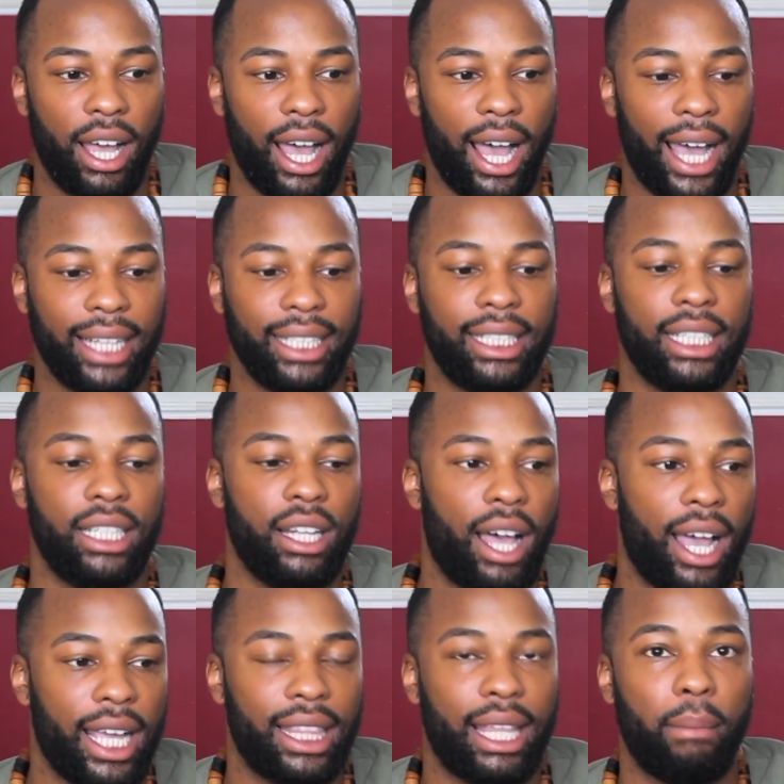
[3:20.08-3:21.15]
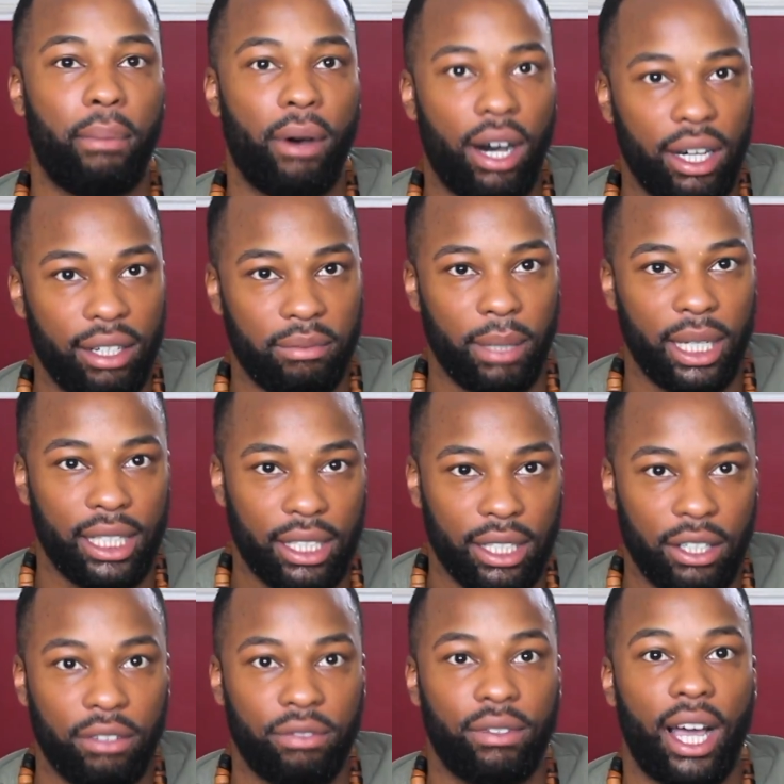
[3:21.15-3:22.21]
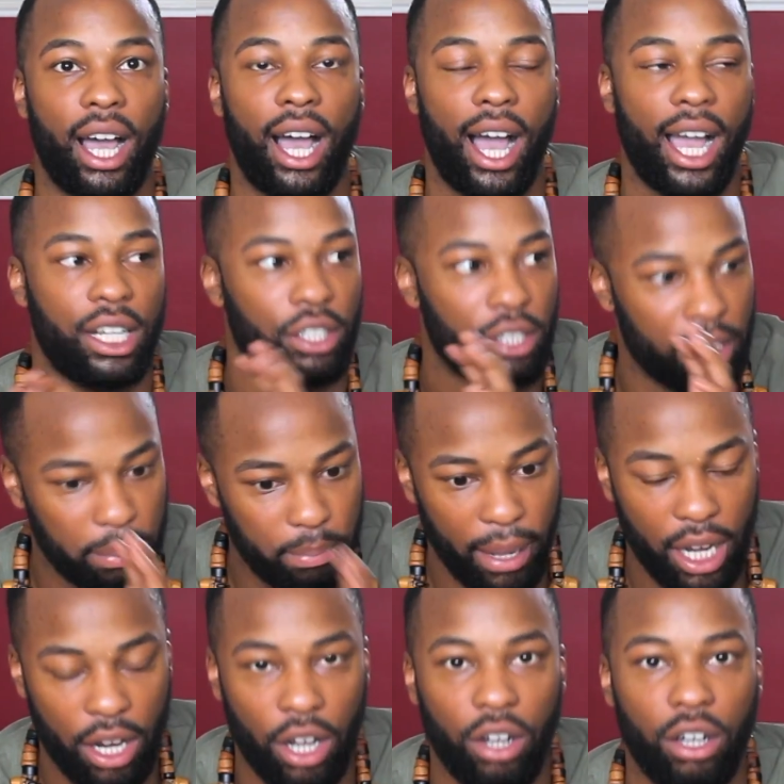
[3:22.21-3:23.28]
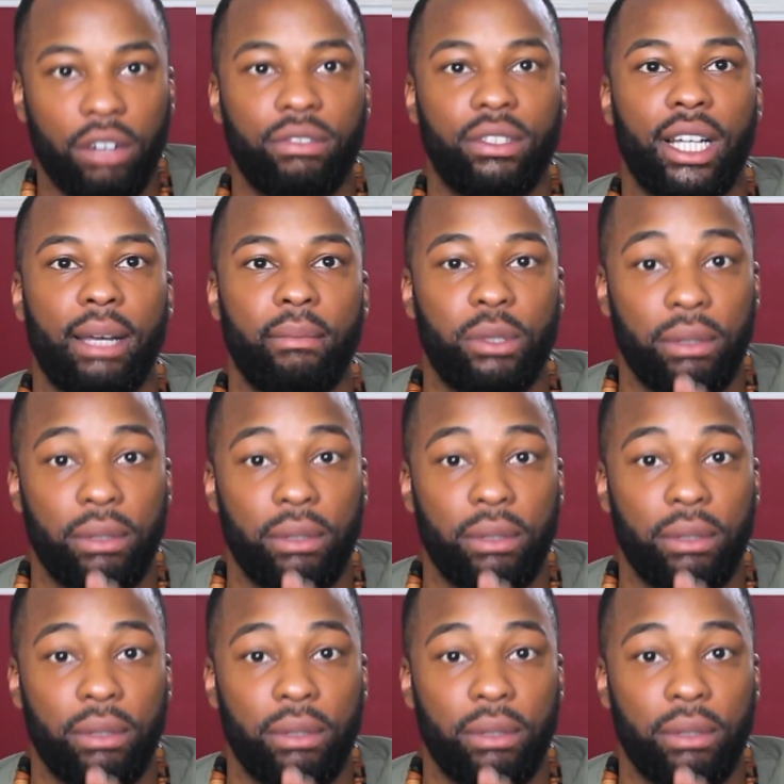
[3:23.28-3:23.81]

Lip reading: had denied that part of myself that I just spent a lot of time